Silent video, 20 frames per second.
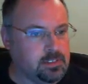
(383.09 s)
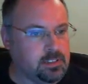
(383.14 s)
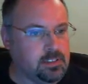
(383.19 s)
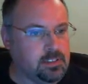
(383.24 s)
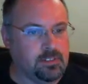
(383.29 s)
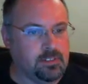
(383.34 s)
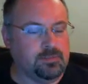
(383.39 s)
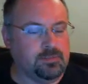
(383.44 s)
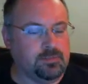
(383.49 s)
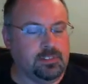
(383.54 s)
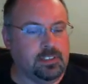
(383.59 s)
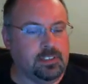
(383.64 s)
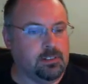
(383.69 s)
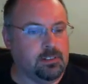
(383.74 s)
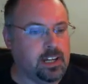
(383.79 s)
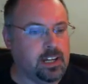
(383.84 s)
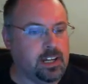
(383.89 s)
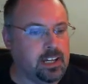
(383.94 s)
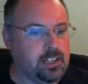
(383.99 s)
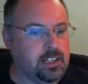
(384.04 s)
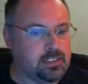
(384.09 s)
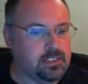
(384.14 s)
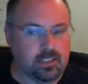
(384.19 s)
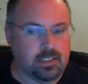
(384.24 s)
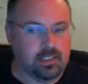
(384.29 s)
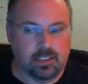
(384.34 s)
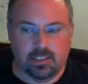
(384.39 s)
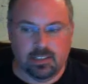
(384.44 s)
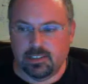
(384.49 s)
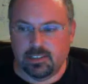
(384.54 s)
the, the arrays.
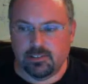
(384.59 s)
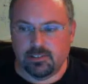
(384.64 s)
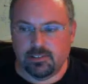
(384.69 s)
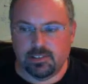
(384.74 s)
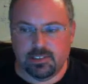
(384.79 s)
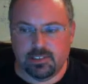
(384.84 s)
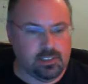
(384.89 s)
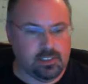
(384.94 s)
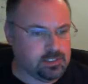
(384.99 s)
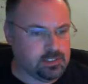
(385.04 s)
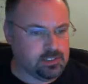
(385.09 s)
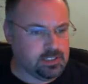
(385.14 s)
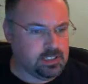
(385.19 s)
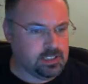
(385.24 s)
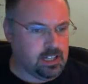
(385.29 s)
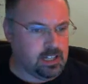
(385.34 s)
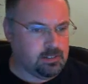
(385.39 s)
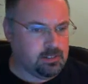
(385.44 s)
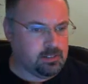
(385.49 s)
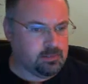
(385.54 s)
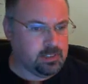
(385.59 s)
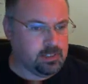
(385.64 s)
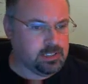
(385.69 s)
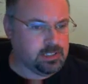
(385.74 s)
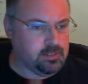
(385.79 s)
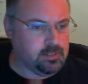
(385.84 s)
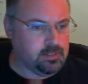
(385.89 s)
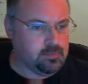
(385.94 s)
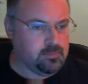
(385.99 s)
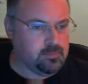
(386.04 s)
It gets interesting. You'll see how that
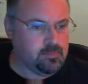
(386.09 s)
works